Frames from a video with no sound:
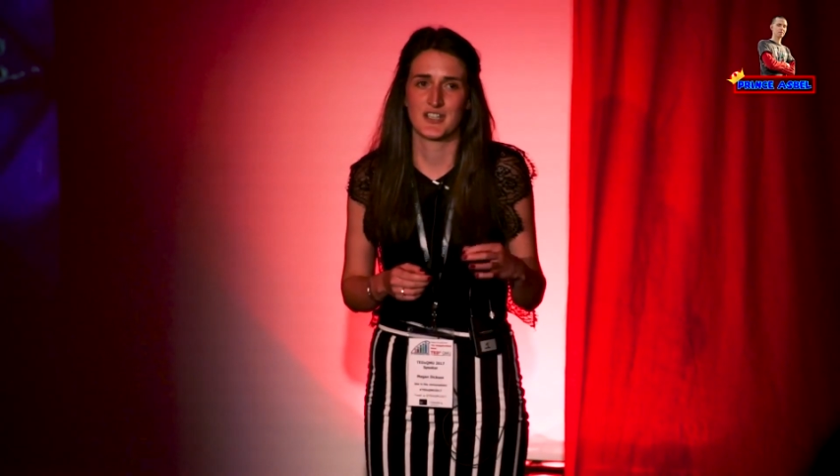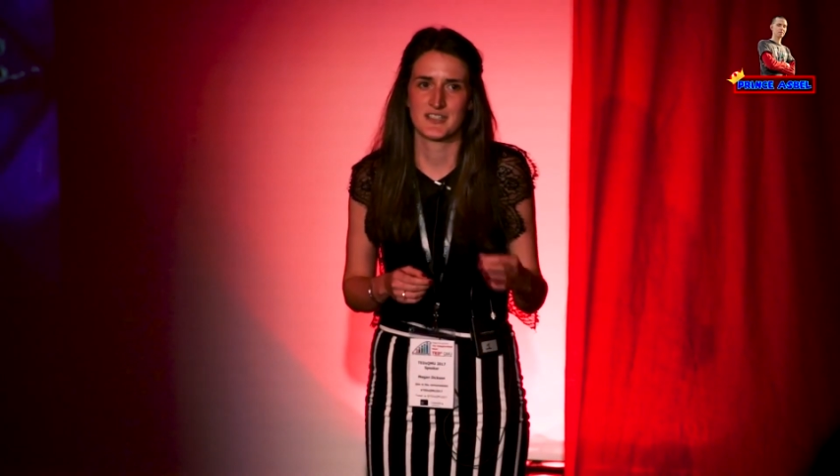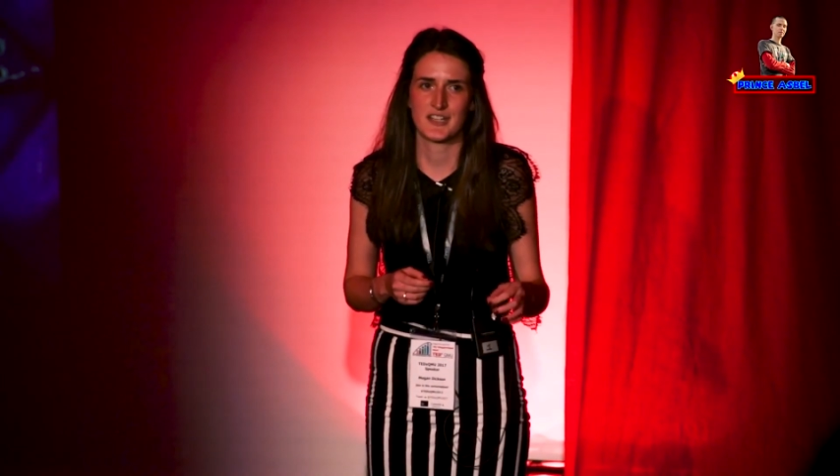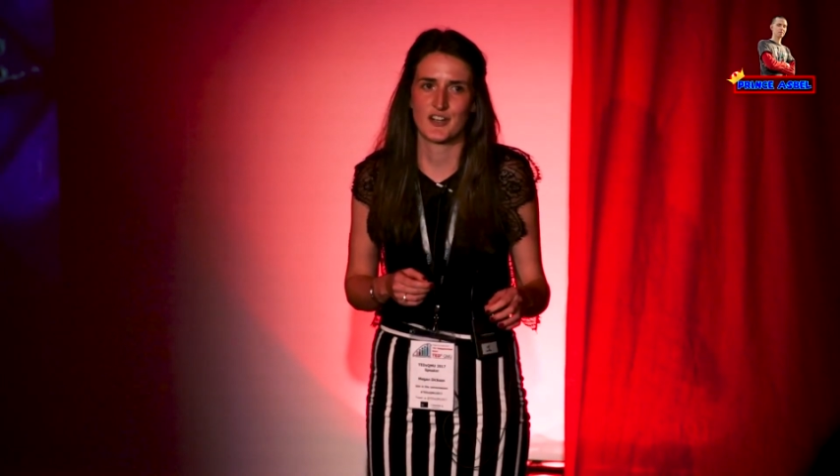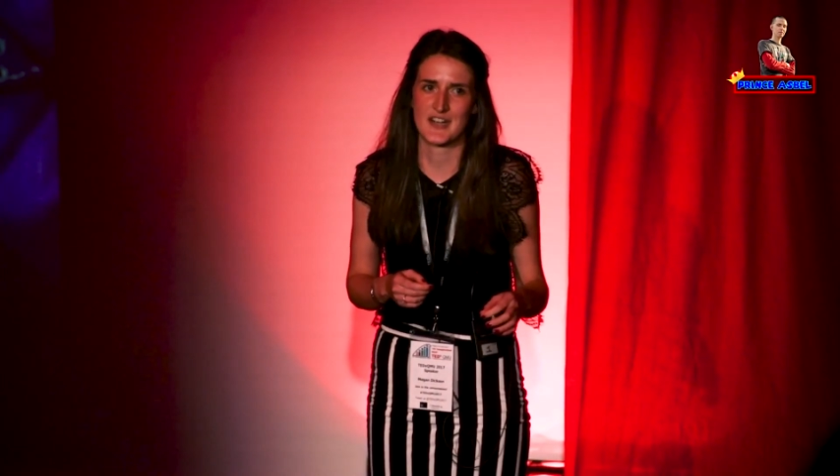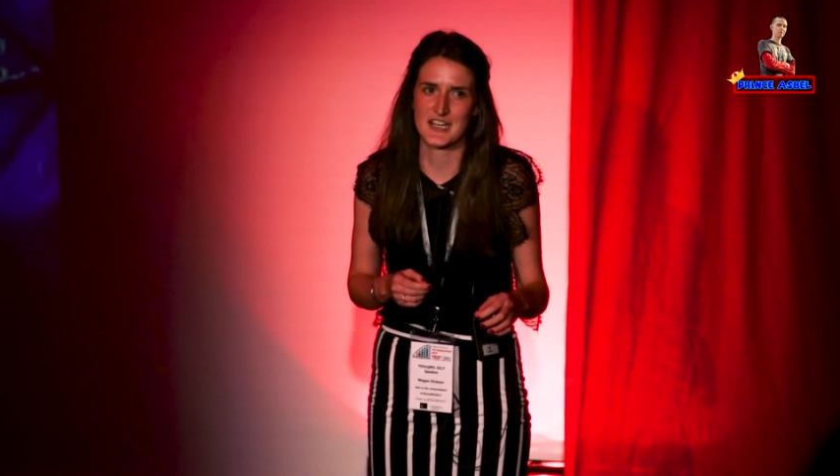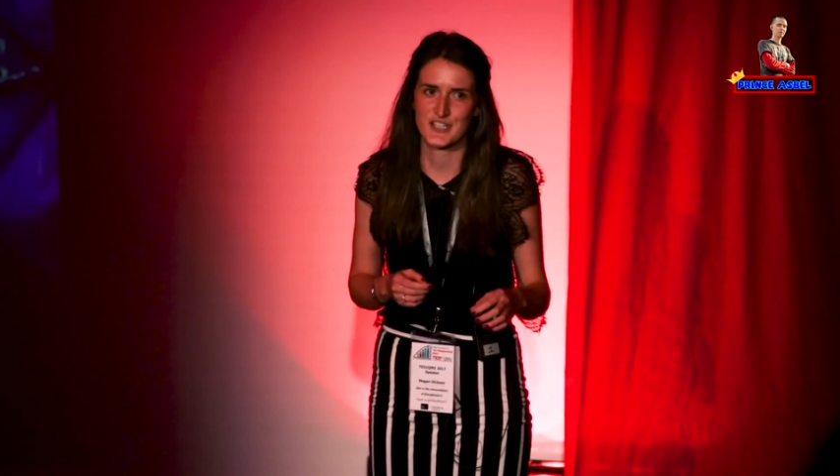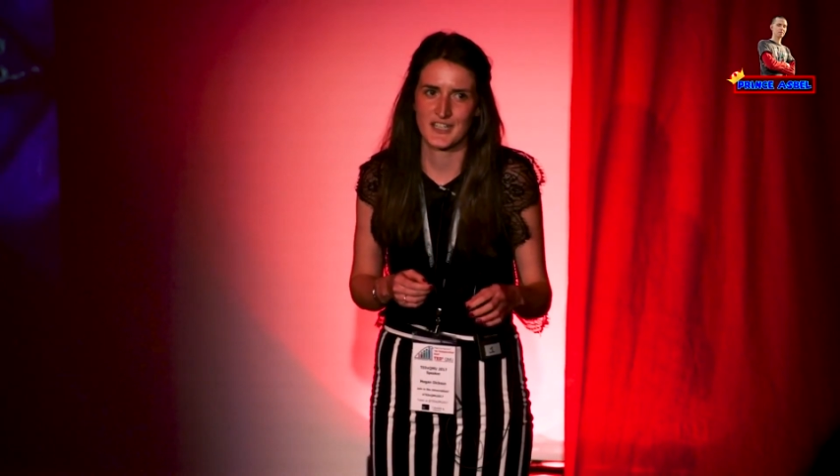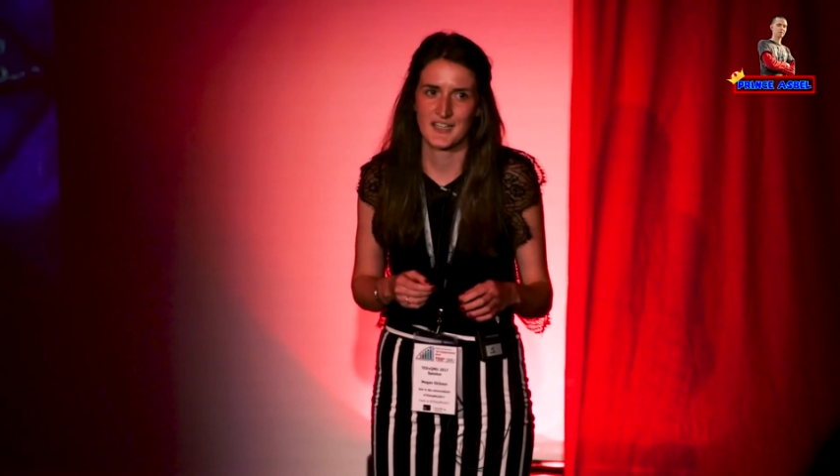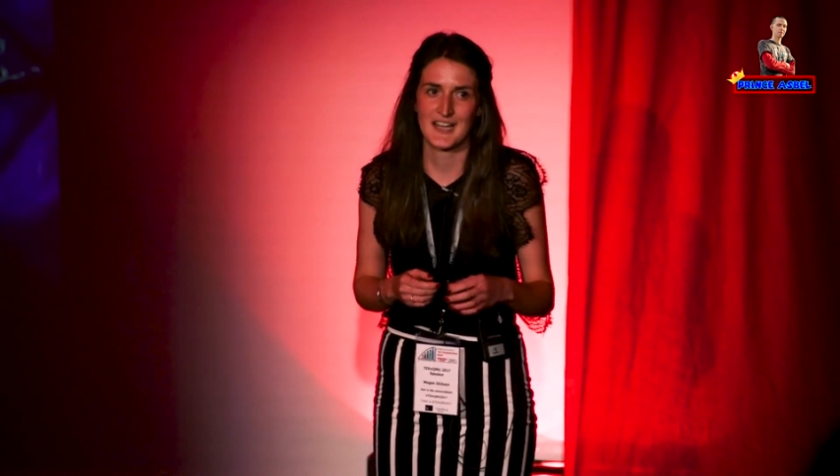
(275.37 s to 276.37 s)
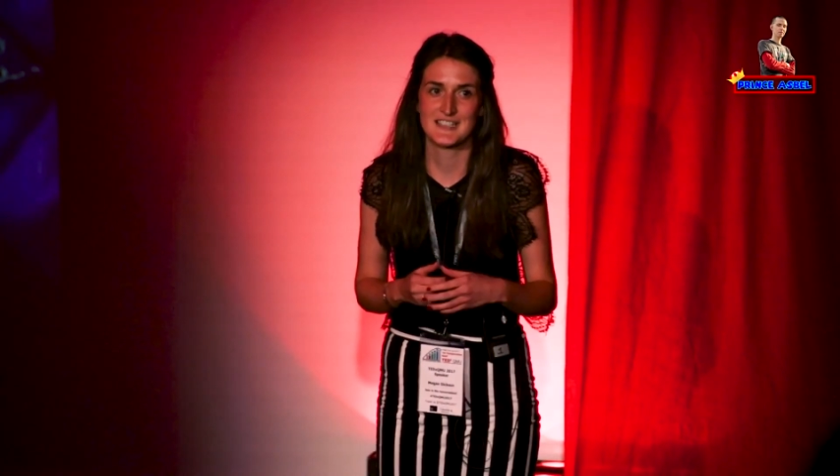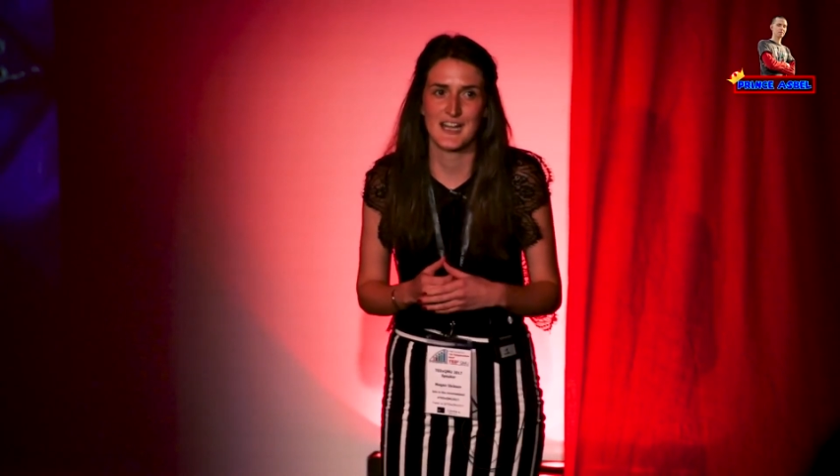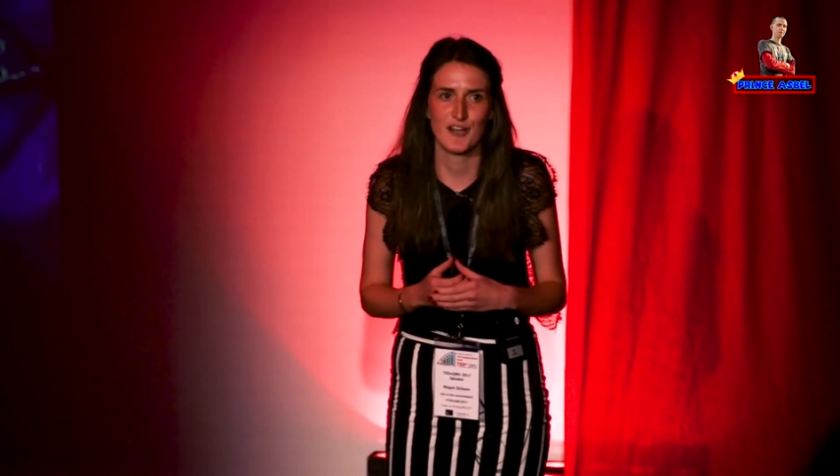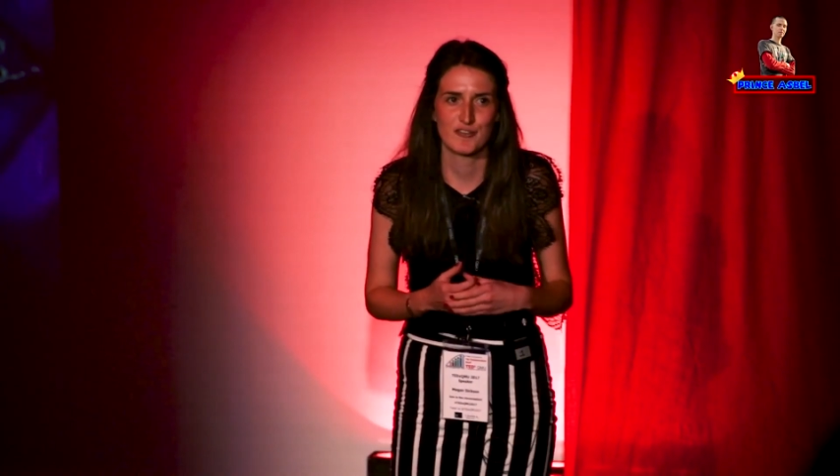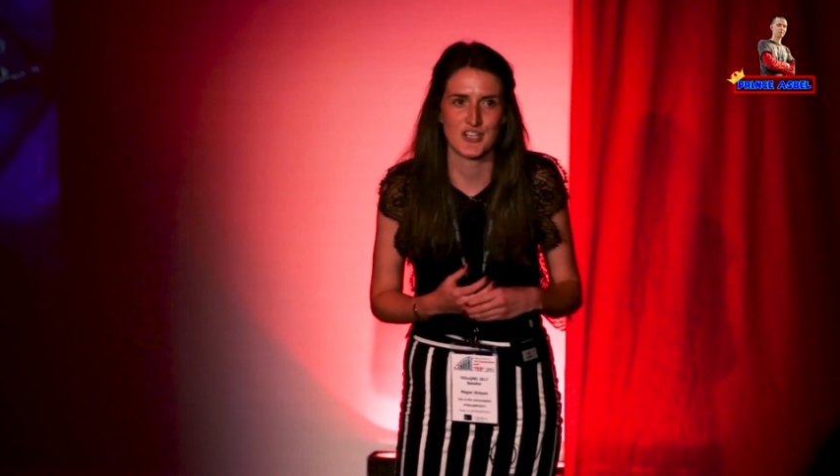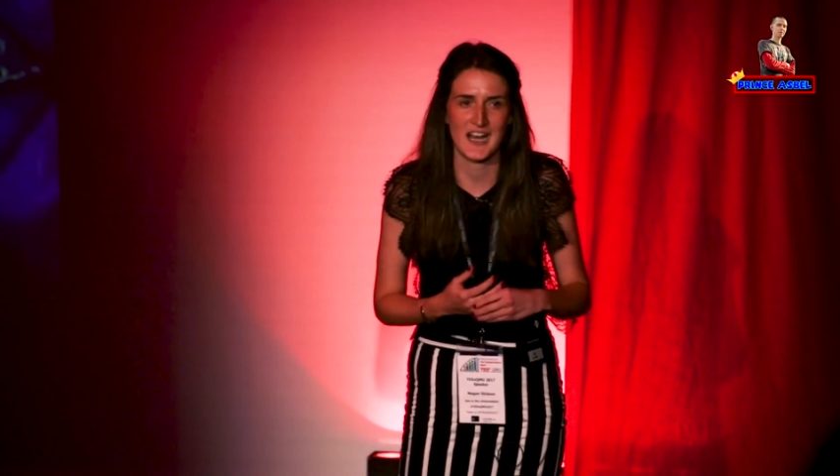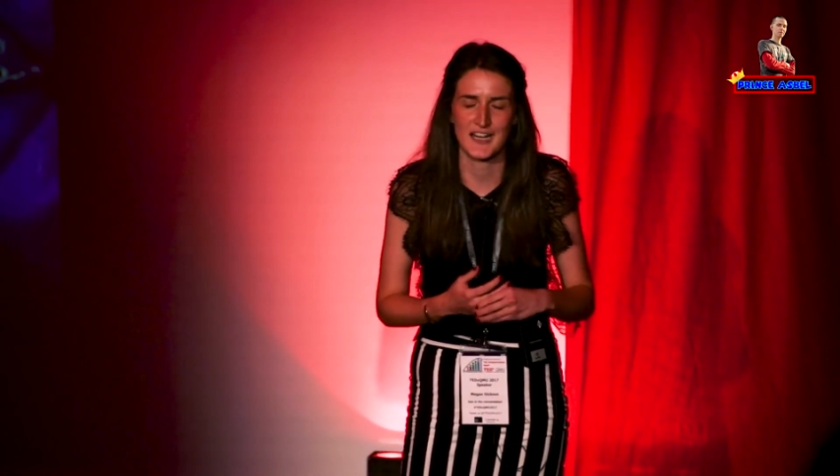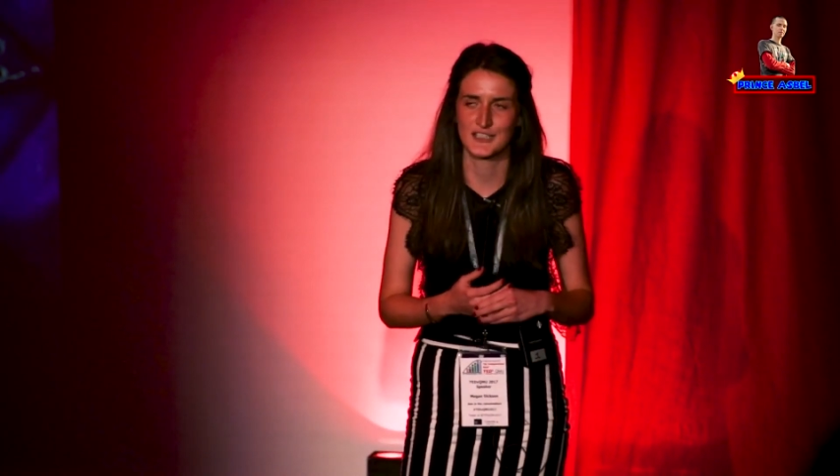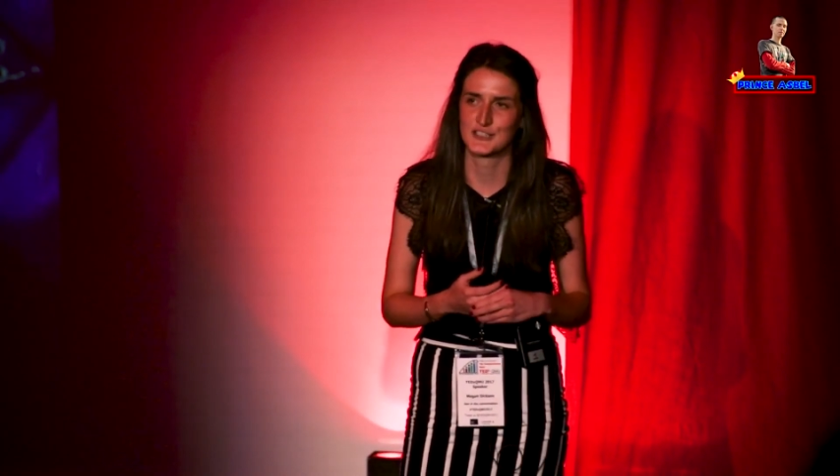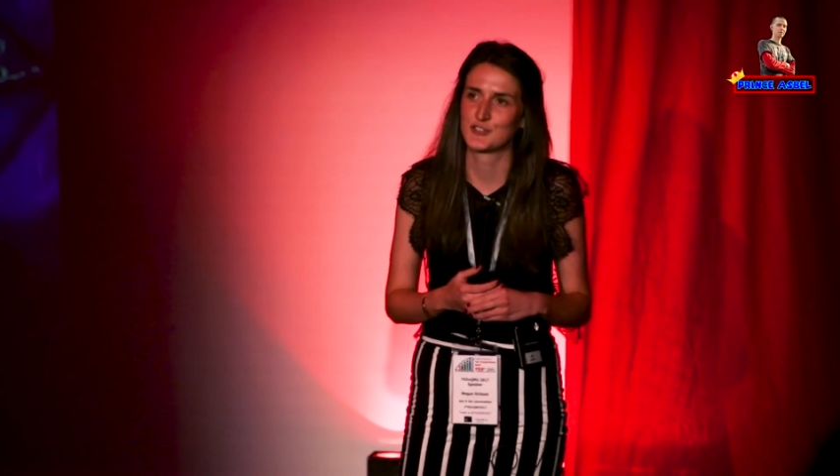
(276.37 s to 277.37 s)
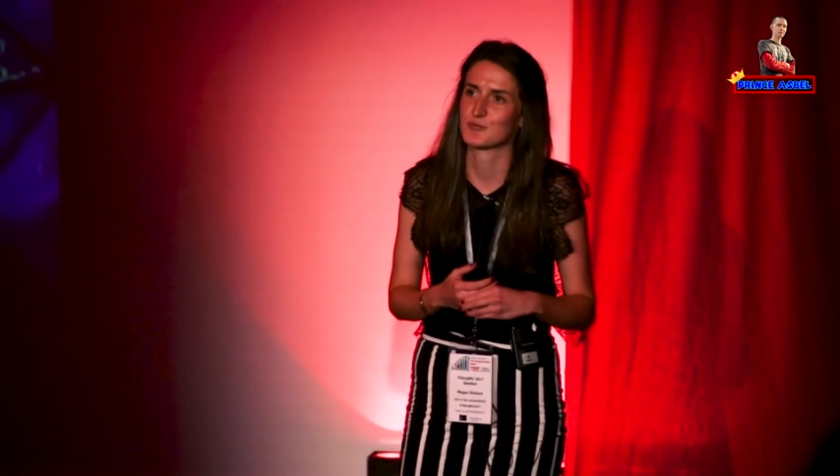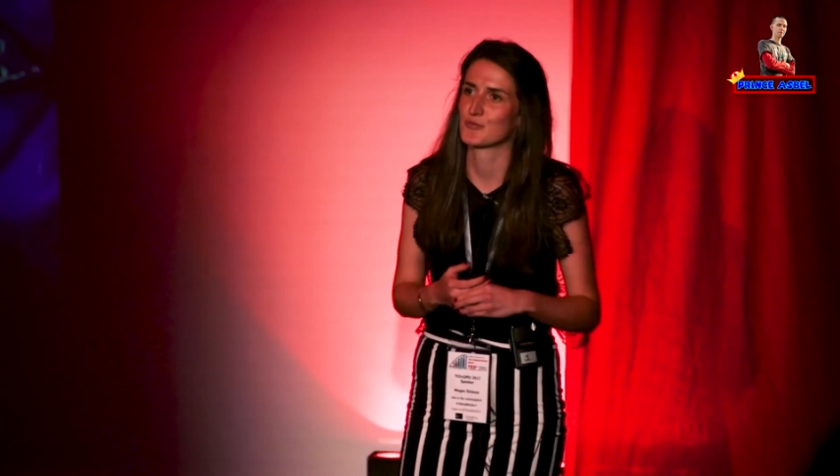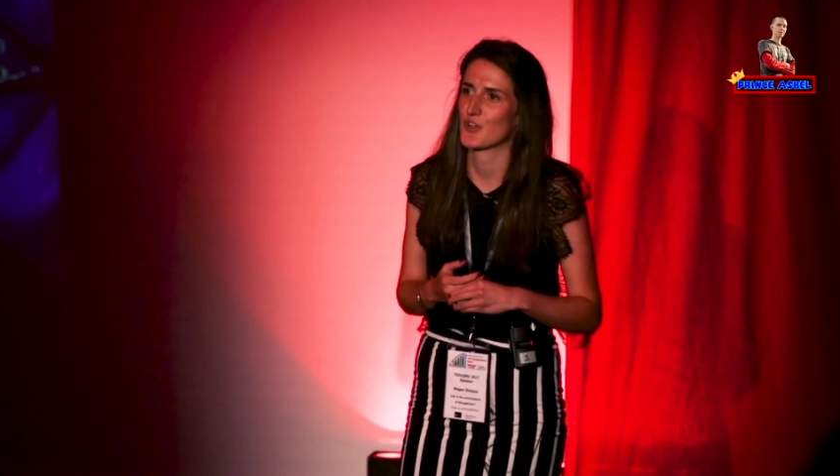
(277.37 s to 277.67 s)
consideration a deaf child